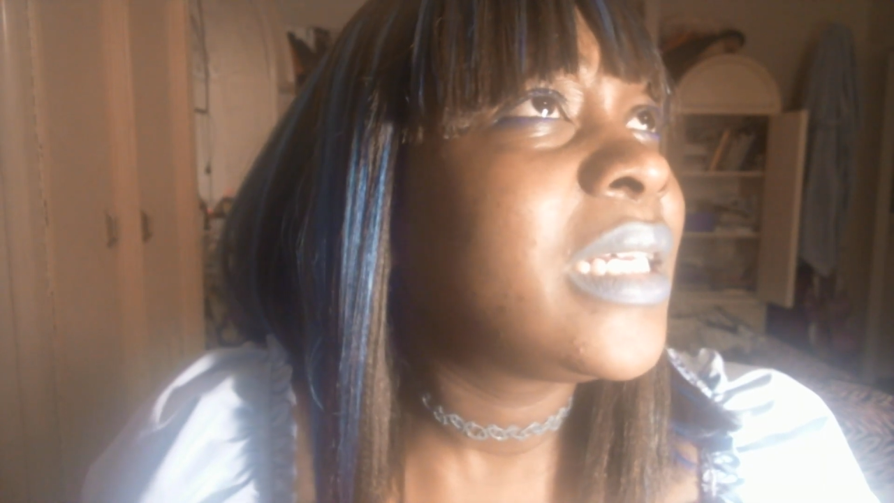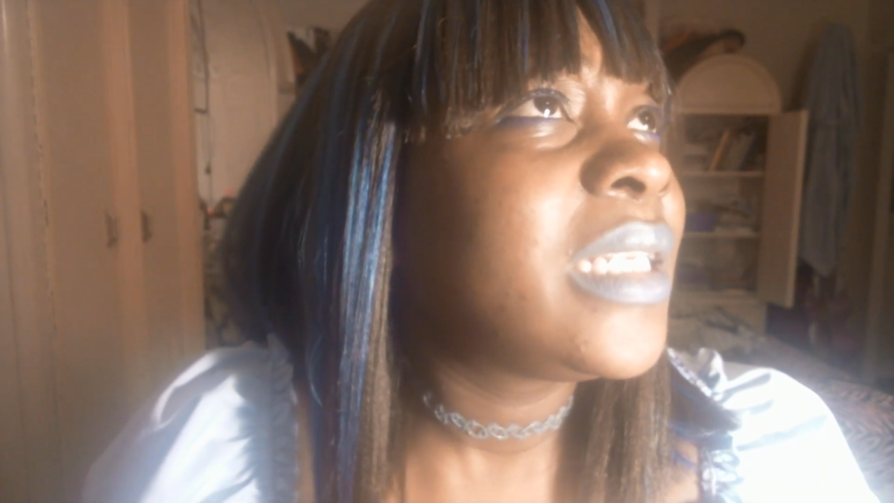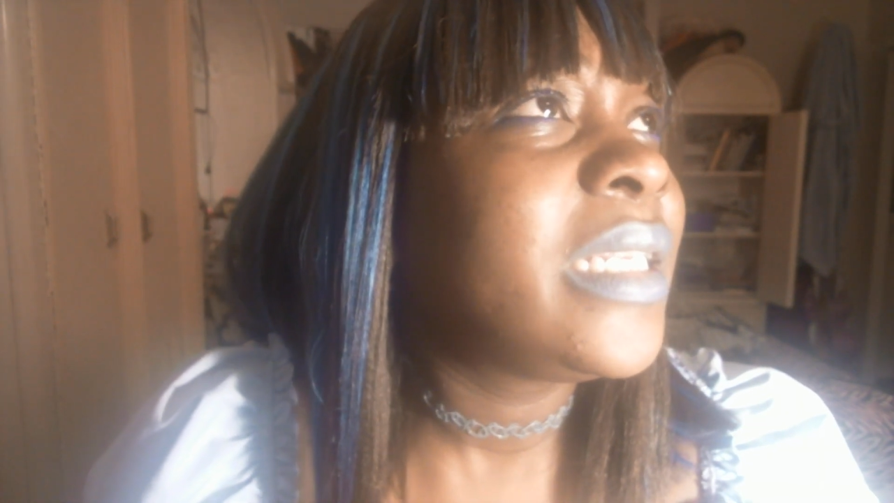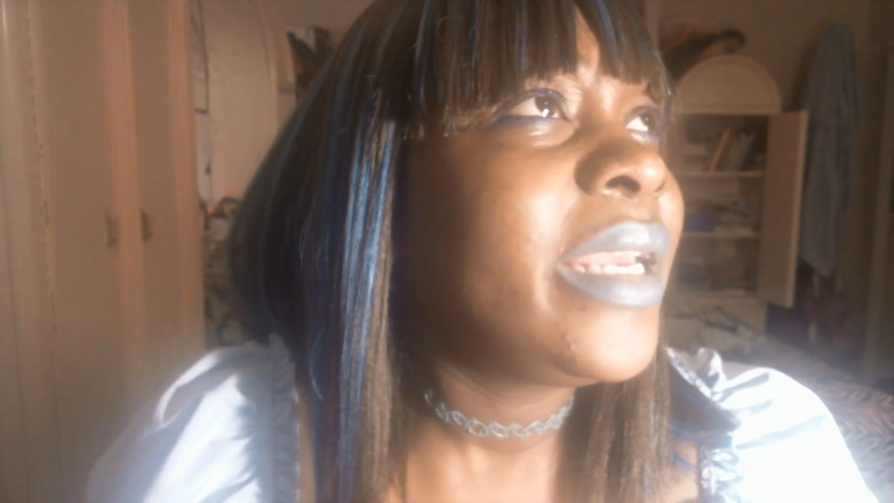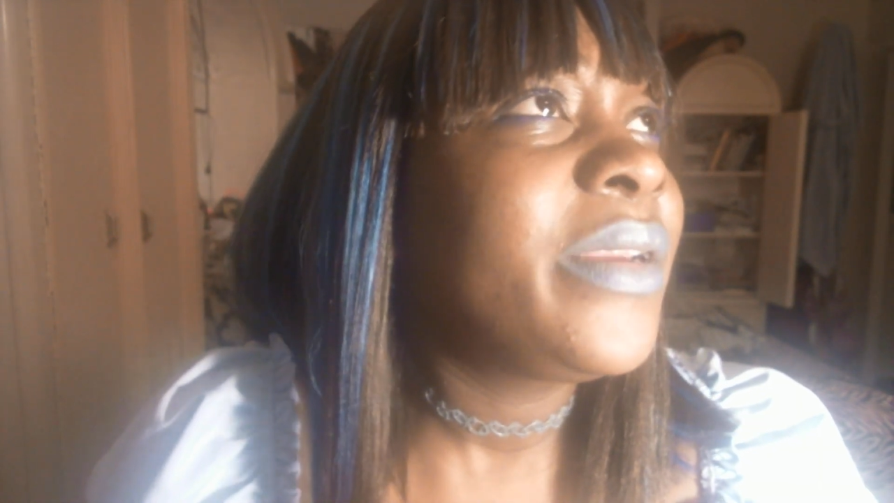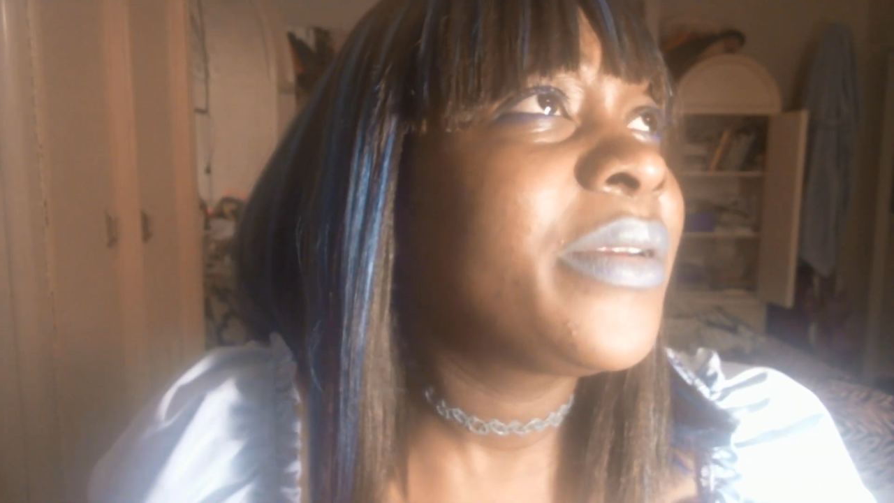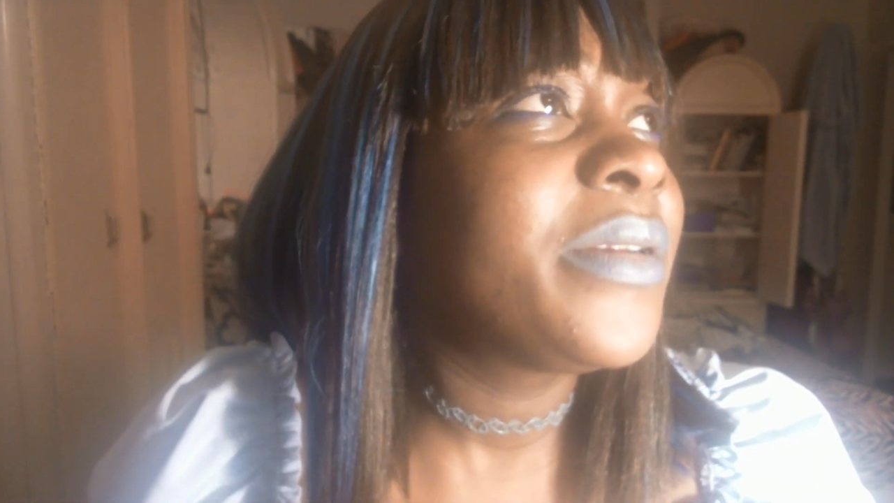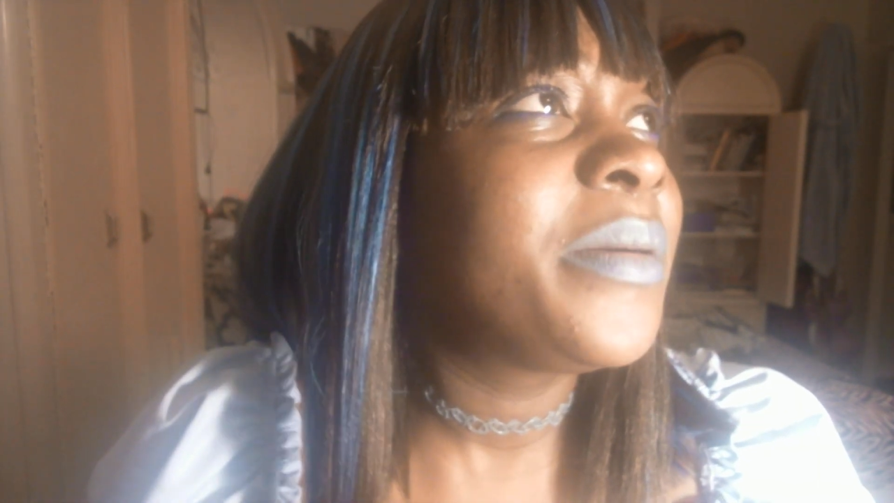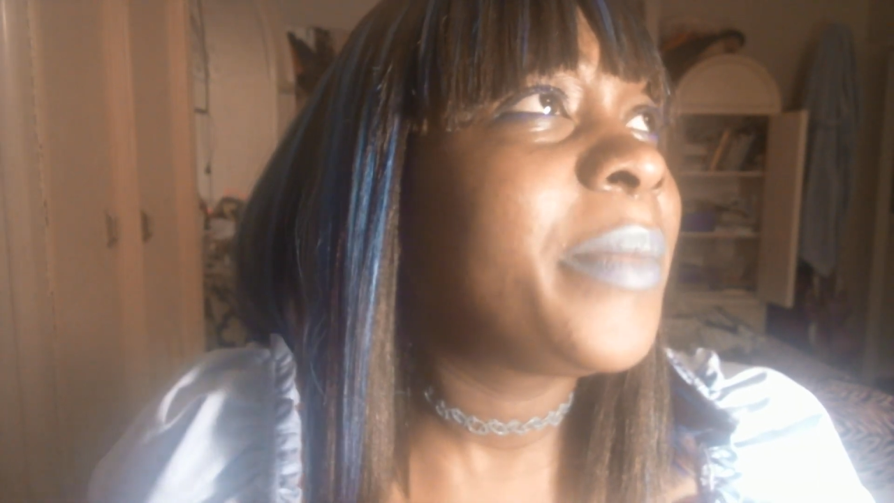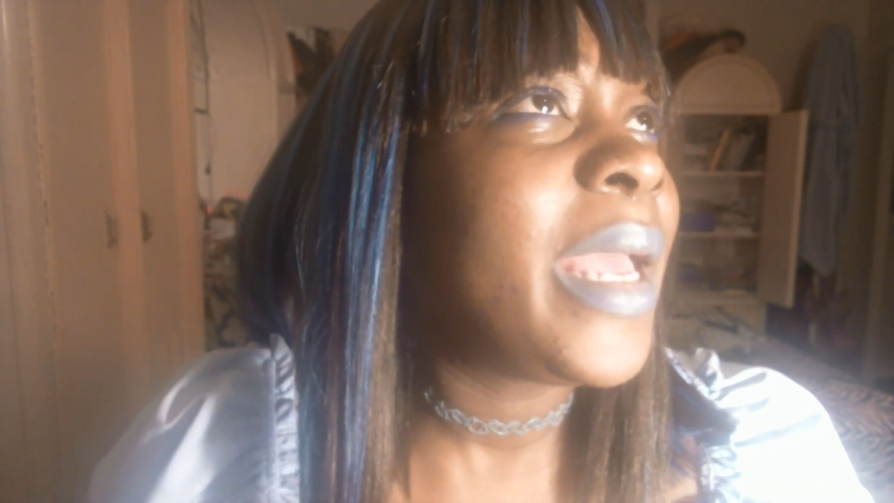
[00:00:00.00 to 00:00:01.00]
that
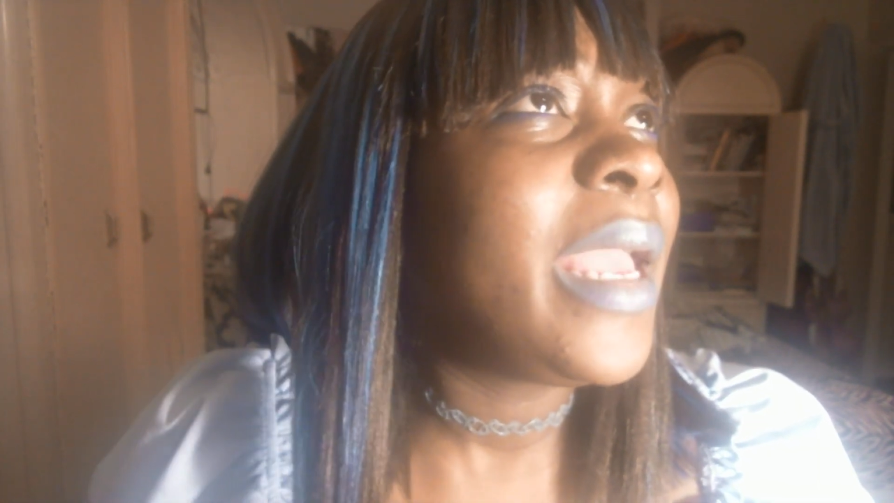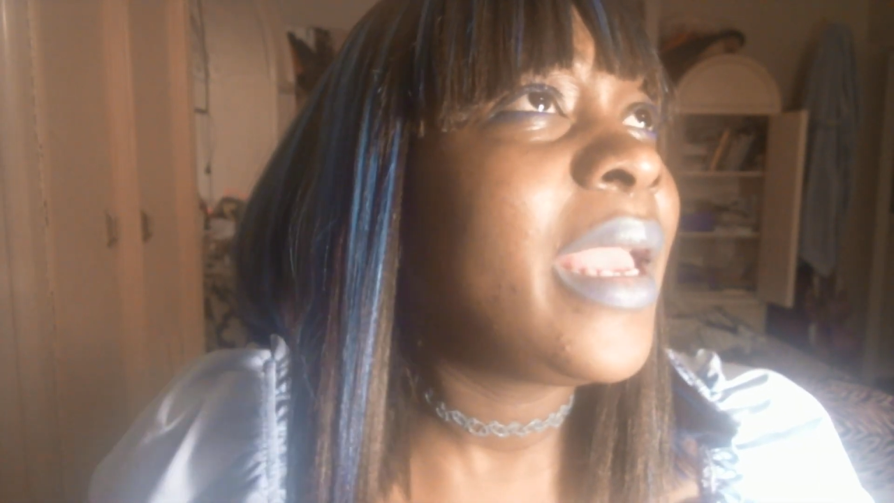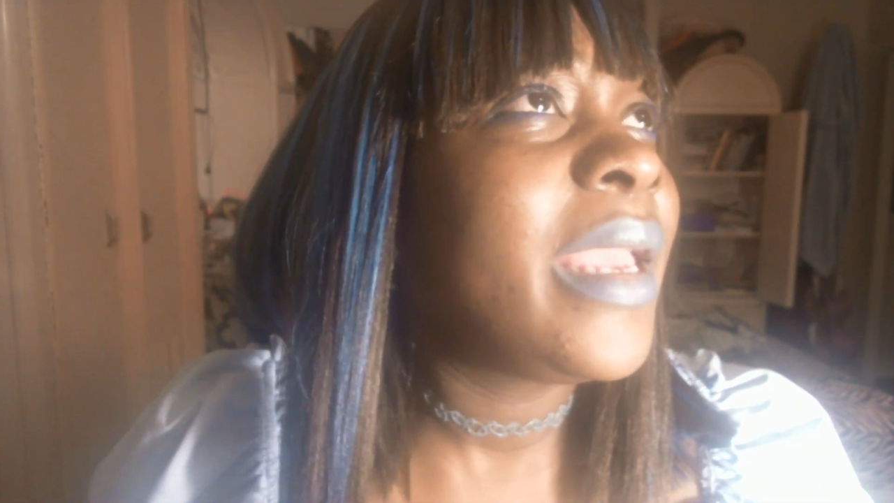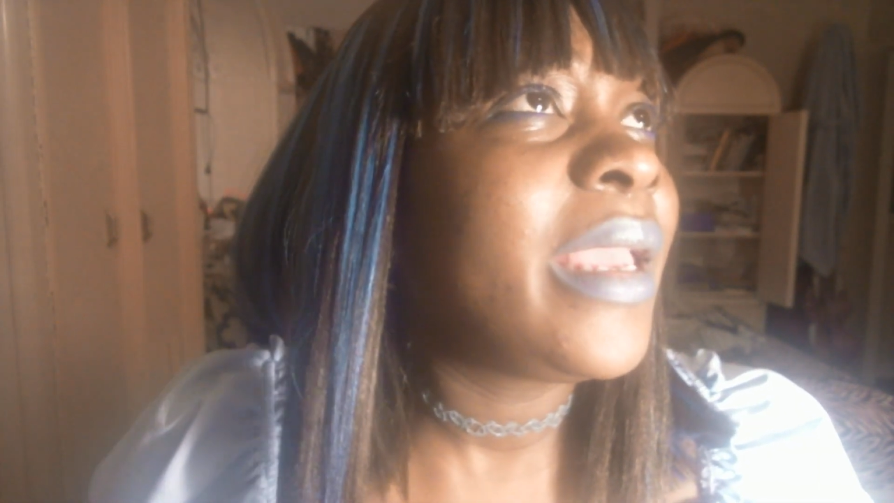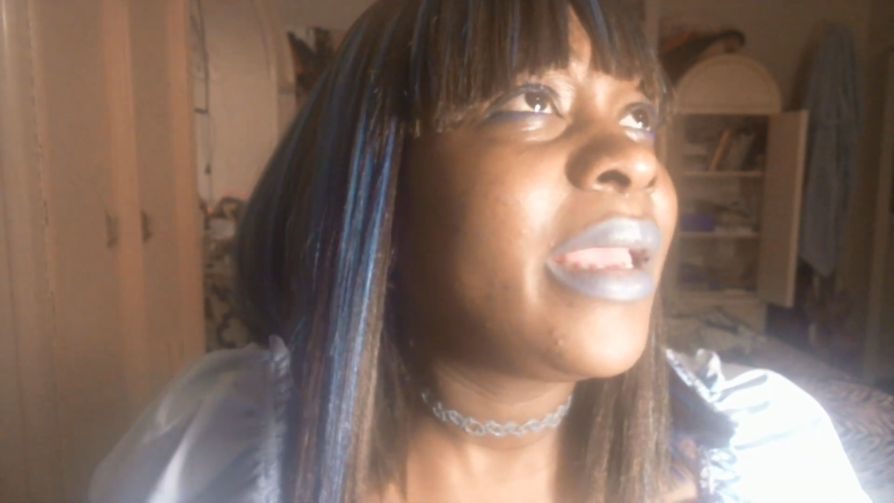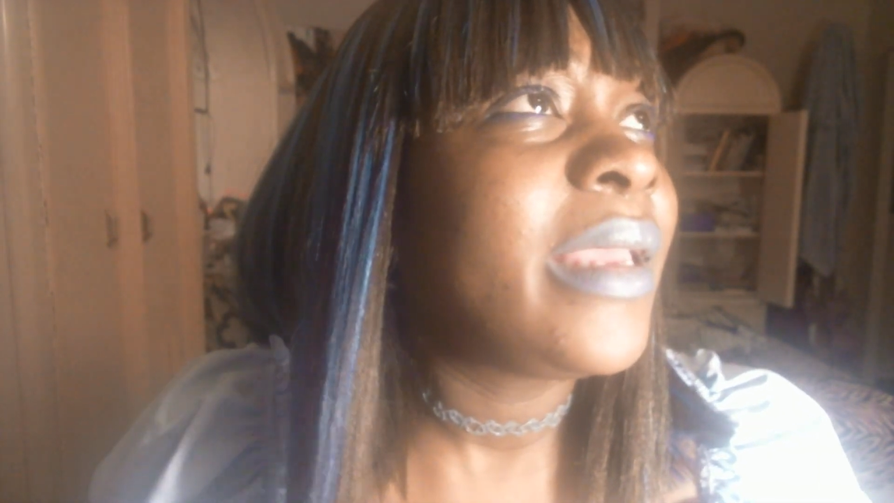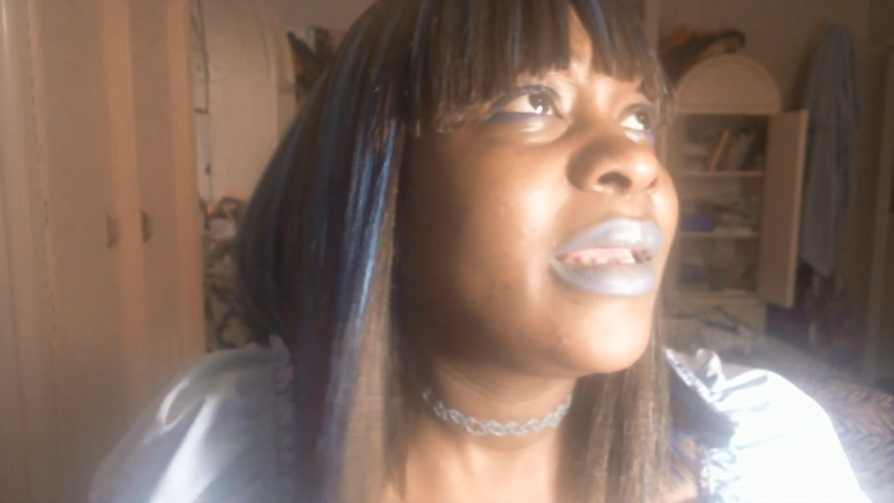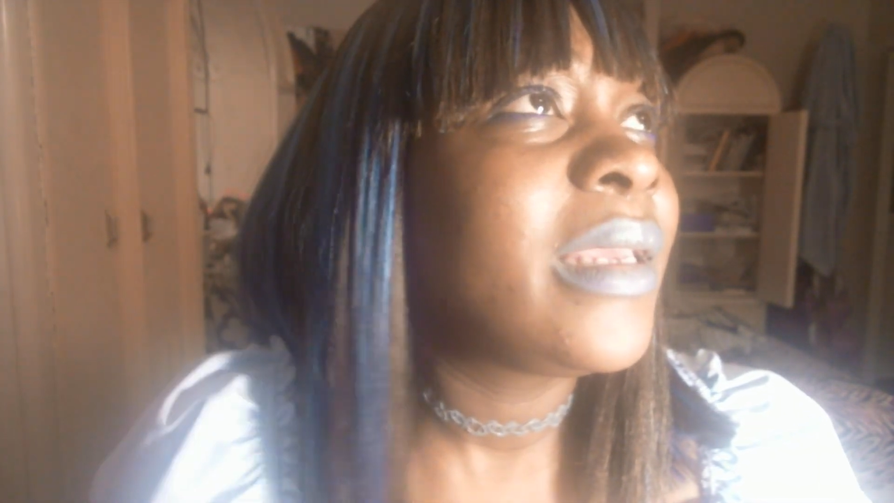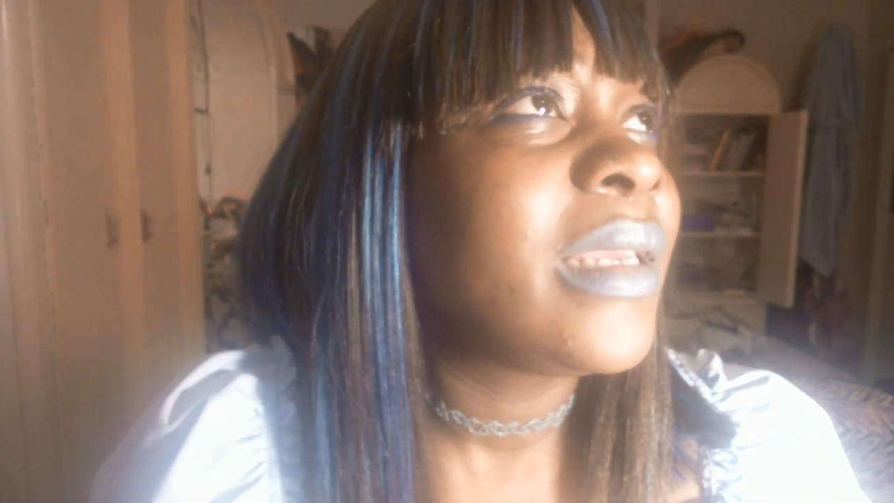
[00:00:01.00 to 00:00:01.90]
girl, man,